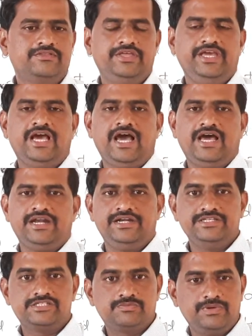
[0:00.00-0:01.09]
they are
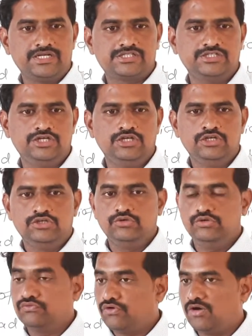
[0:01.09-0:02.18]
dispersed
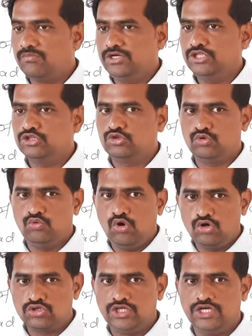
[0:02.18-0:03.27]
uniformly
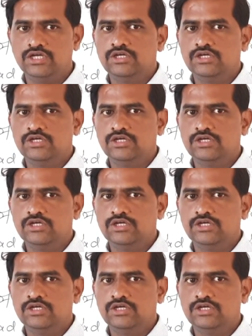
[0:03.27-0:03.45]
throughout the